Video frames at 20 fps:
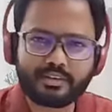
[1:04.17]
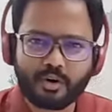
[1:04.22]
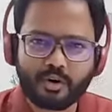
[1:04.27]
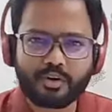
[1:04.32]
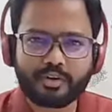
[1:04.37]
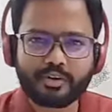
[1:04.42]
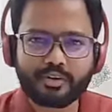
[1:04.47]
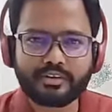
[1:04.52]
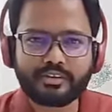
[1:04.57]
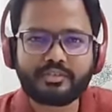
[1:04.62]
the
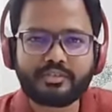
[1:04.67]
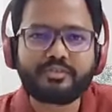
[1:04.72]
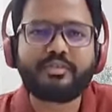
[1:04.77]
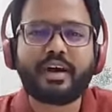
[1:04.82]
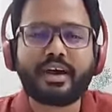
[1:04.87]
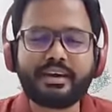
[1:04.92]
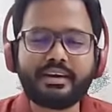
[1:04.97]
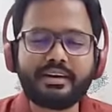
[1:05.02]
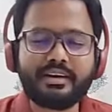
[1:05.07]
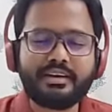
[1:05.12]
audio is
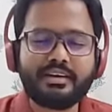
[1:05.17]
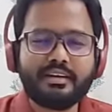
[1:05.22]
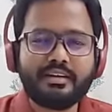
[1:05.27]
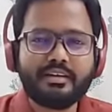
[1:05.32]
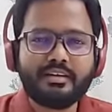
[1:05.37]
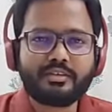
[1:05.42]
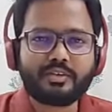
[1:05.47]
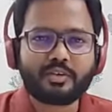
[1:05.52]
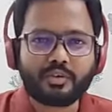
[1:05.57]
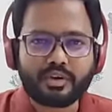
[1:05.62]
fine.
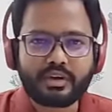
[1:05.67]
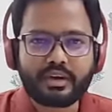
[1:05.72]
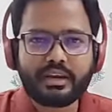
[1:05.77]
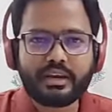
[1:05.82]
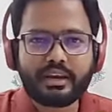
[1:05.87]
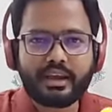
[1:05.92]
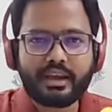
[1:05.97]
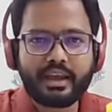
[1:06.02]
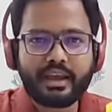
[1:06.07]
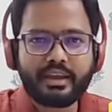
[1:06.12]
So in
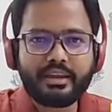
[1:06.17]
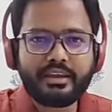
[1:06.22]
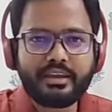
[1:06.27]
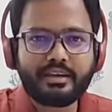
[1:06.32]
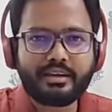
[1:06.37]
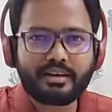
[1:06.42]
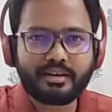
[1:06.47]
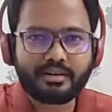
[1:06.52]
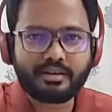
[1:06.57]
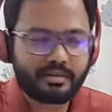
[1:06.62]

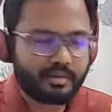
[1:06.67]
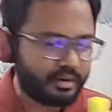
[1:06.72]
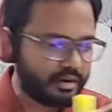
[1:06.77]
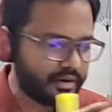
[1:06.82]
any uh,